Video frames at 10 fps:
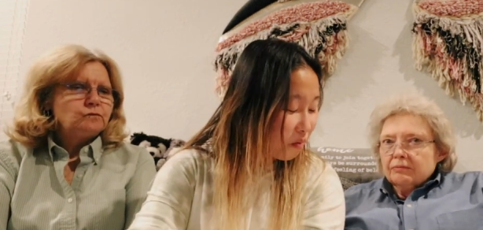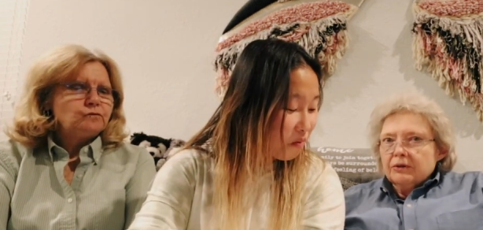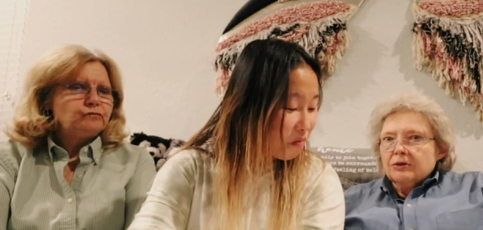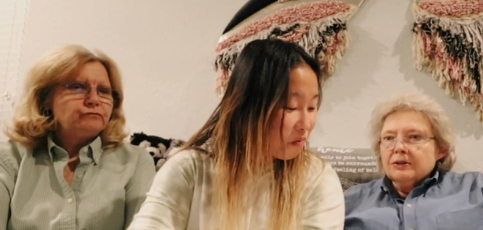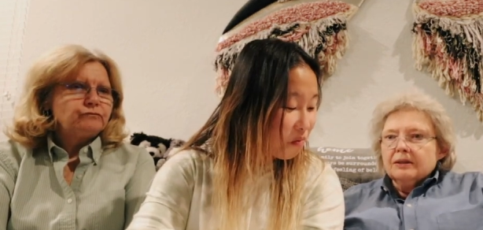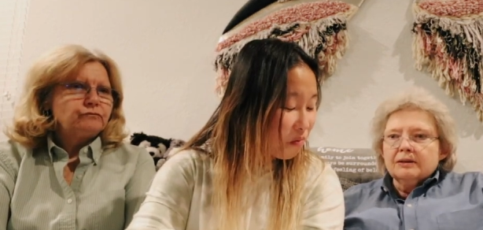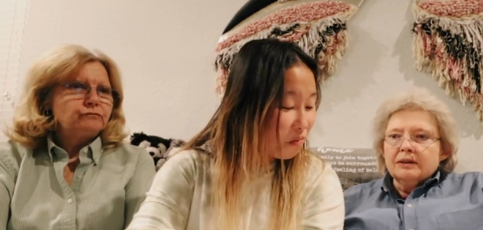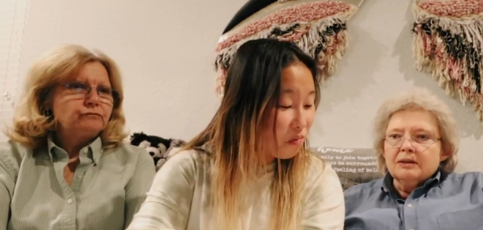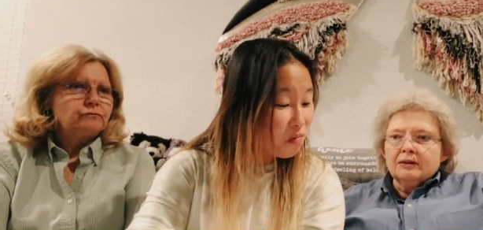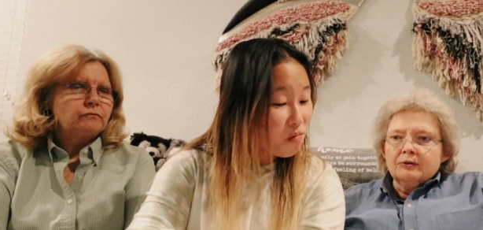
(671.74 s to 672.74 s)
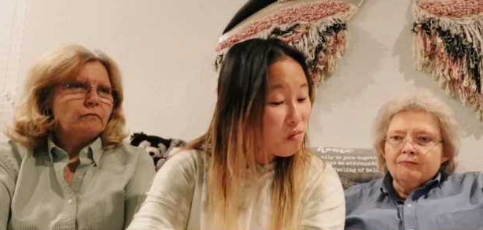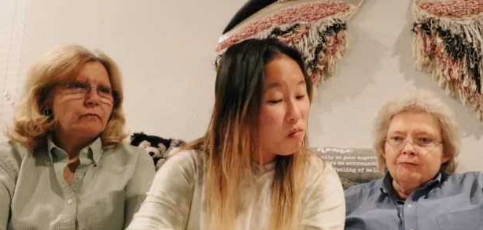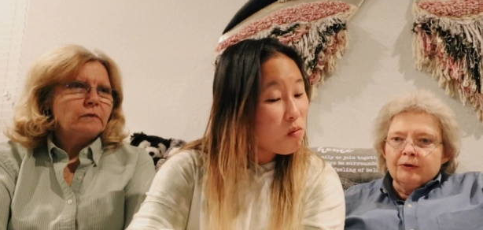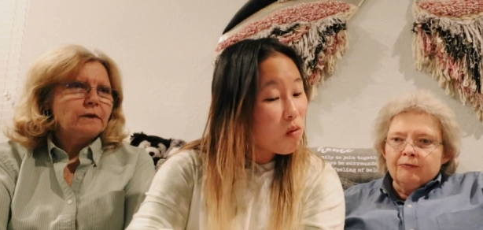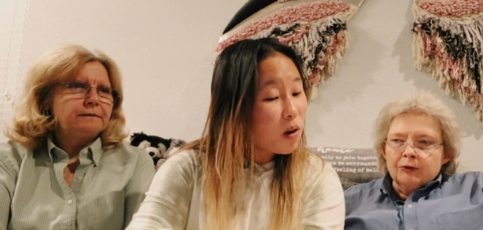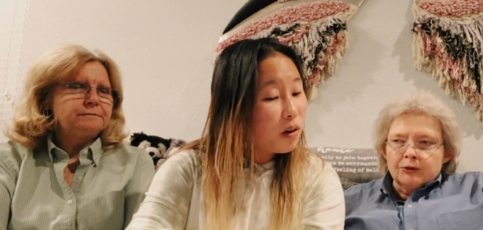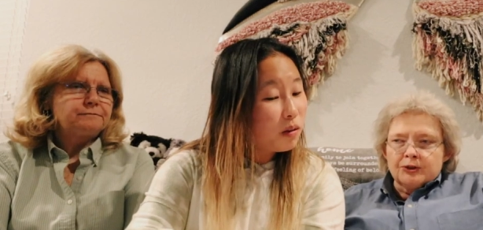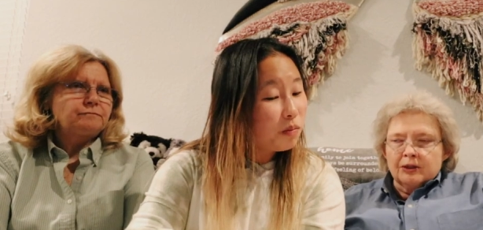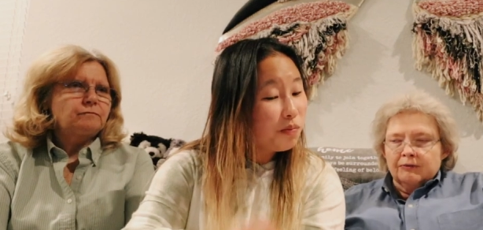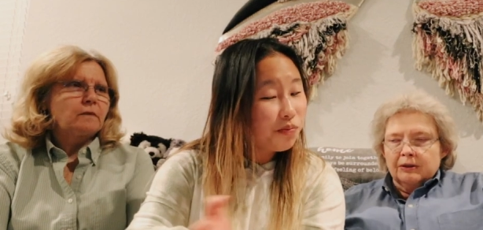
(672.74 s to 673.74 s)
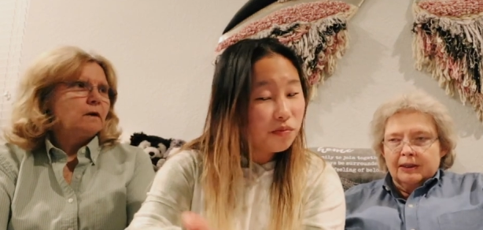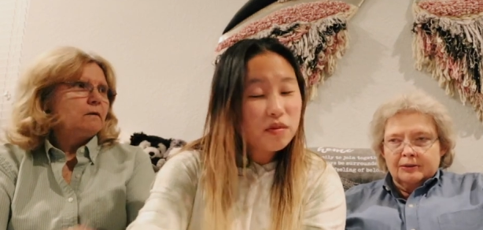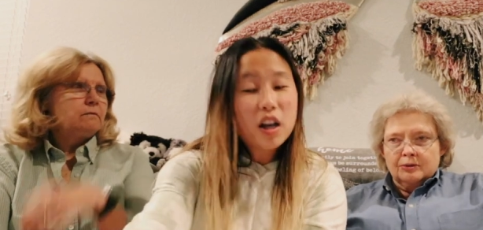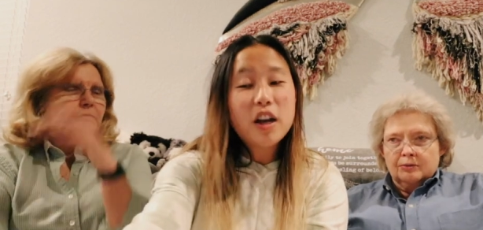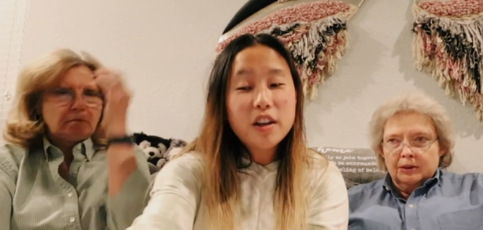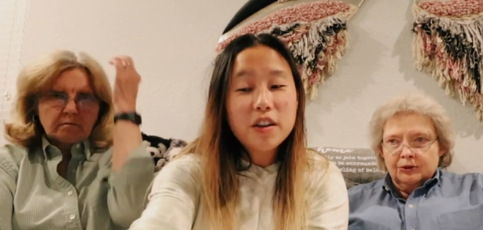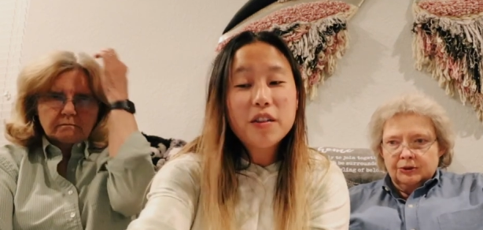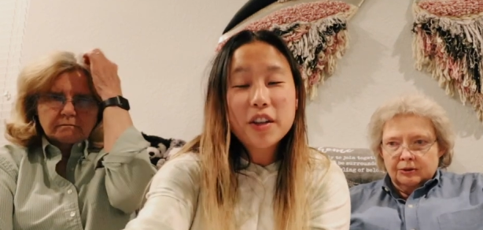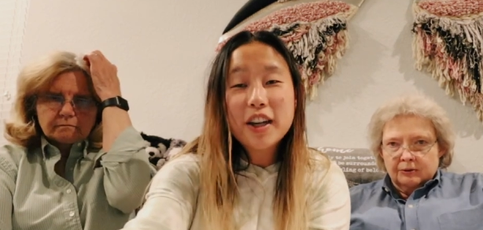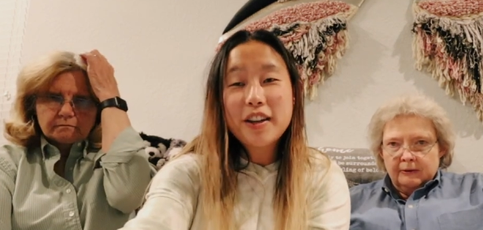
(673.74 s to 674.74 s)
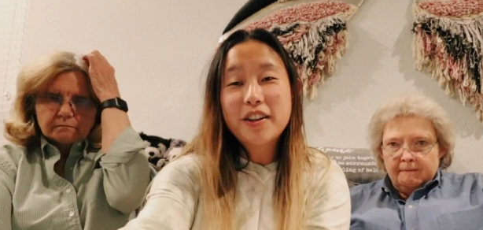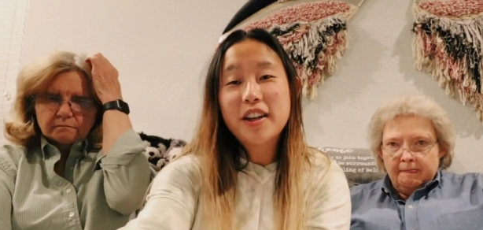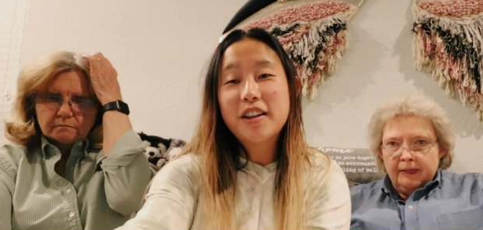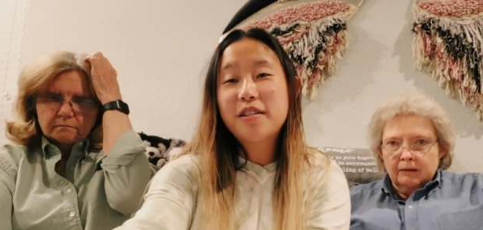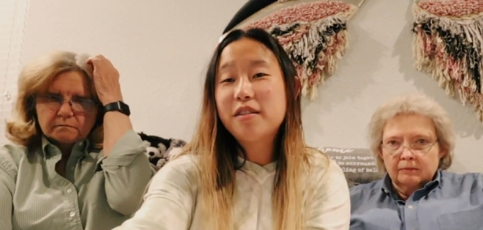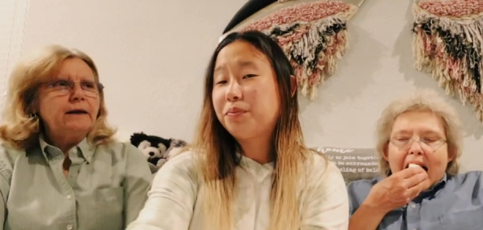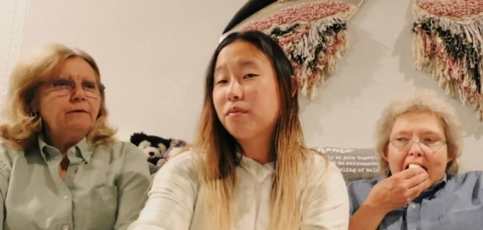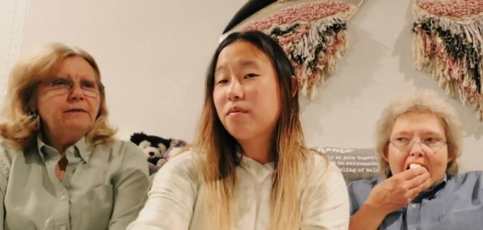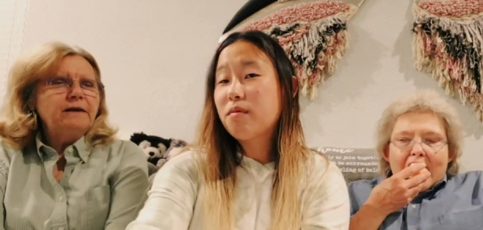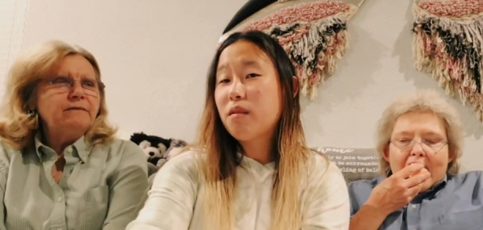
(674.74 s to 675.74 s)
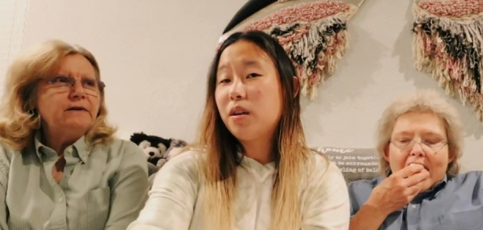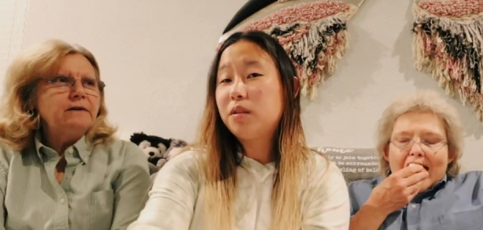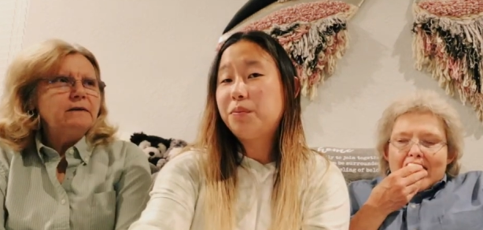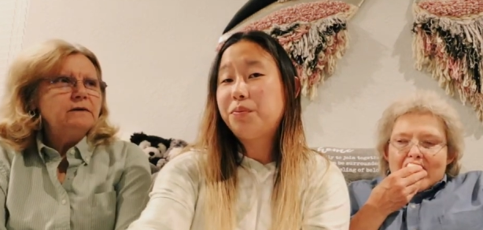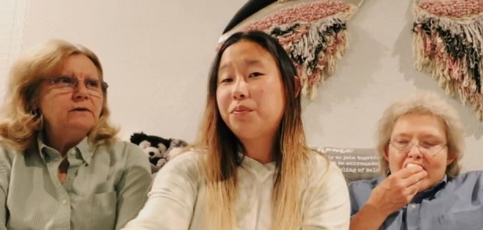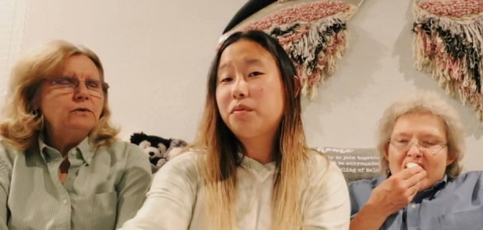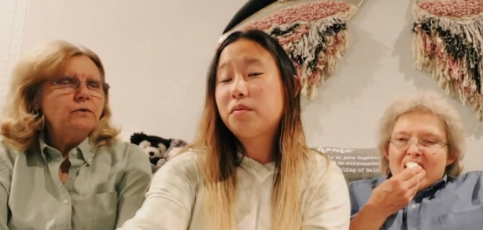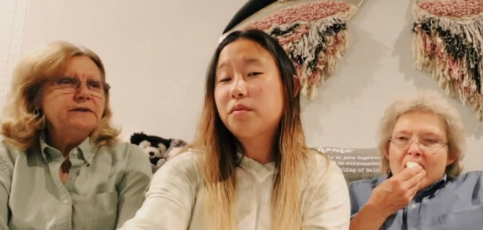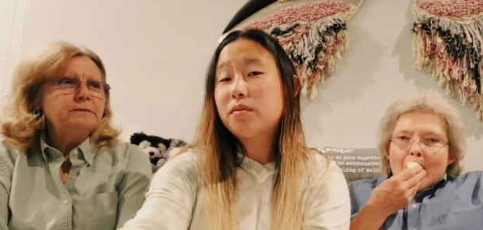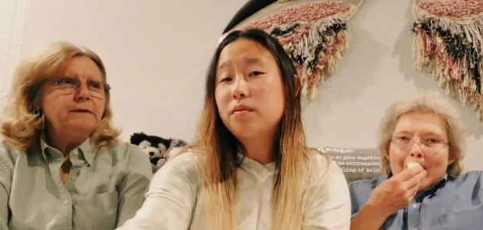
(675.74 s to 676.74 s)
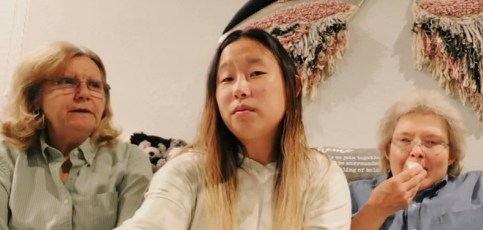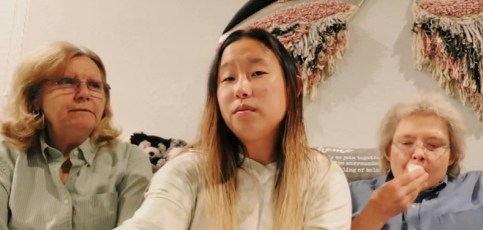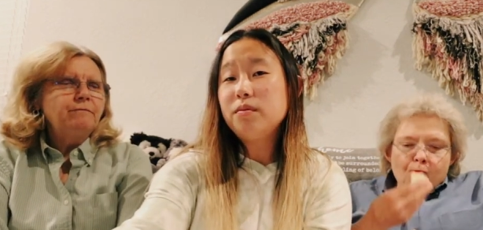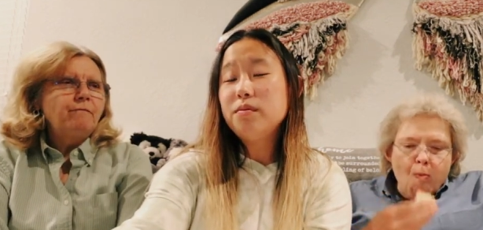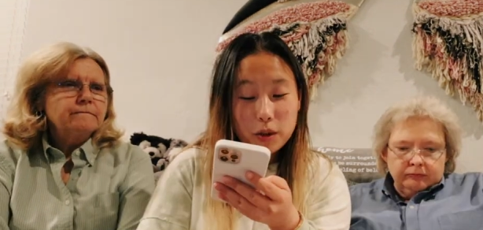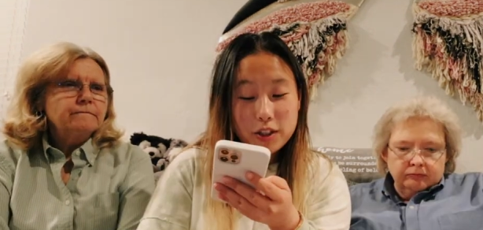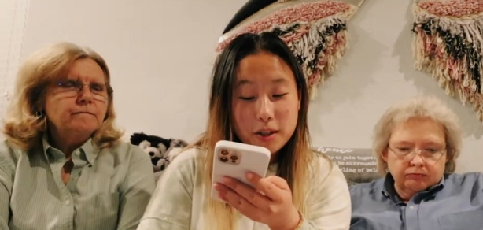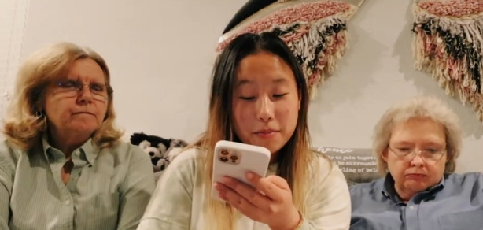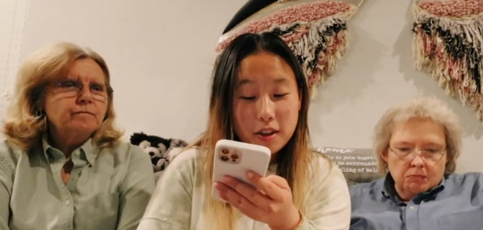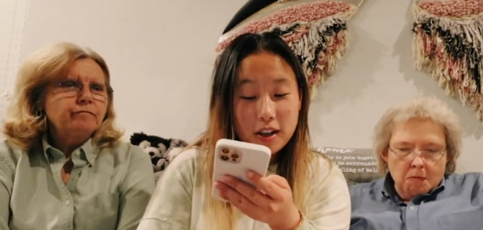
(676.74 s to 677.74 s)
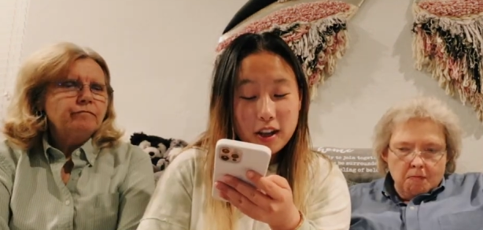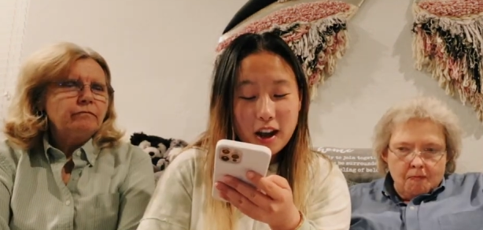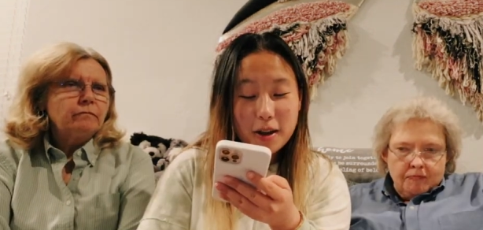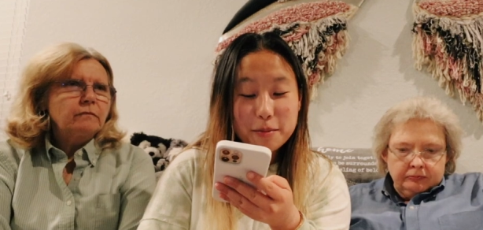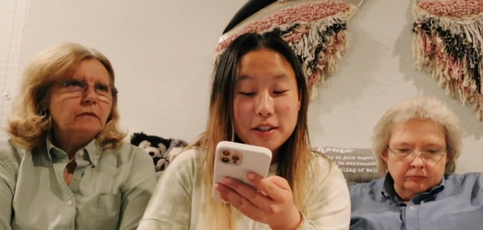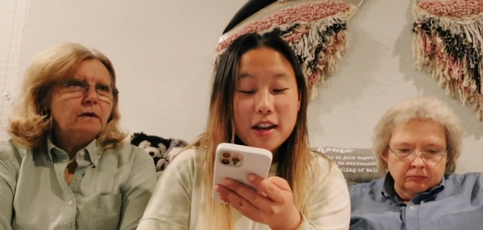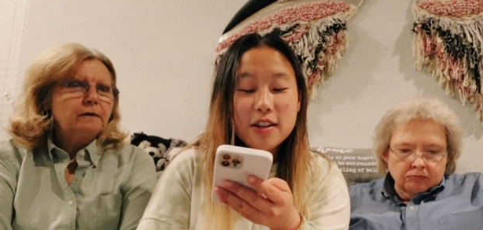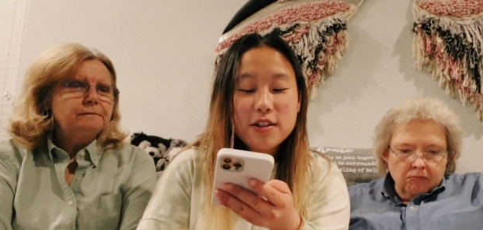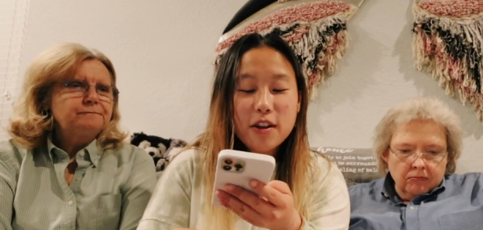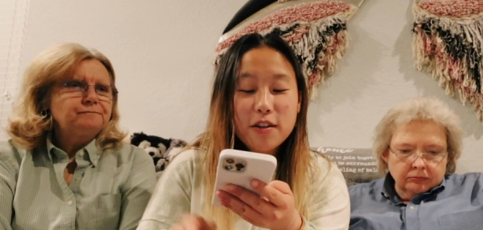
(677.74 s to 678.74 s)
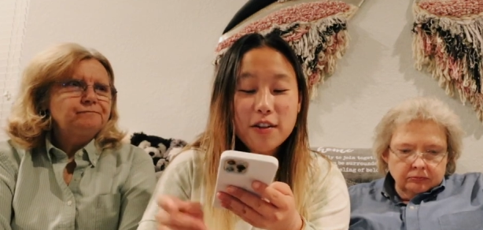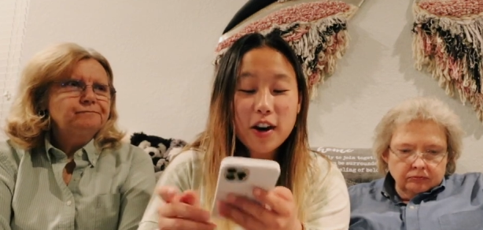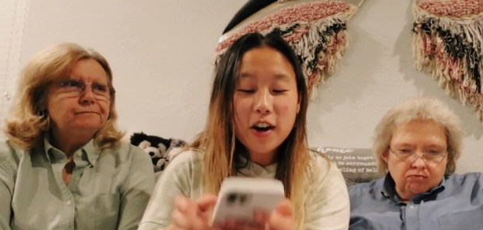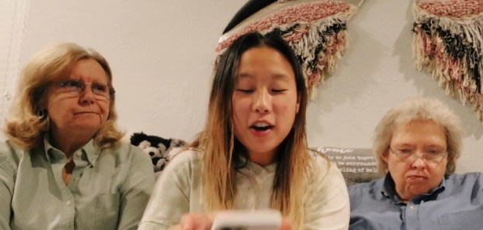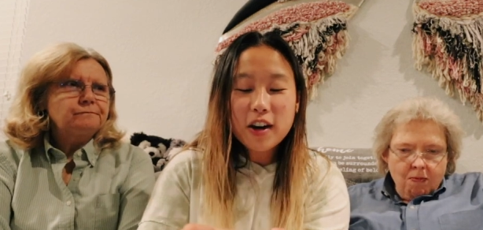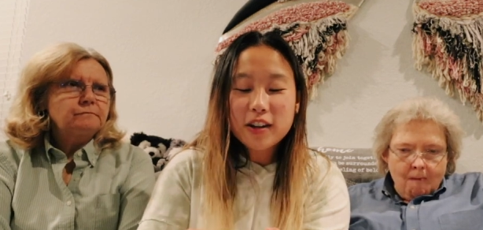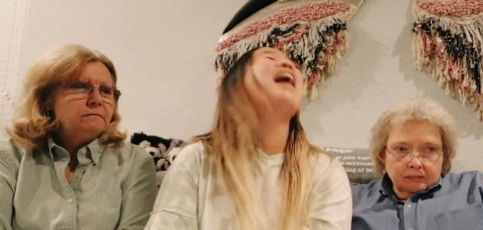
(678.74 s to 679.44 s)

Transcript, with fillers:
Speaker 1: Because that, that's like the reverse of the last
Speaker 2: question. I know, okay, okay. I can't really think of anything that annoys me. What's something I obsess over?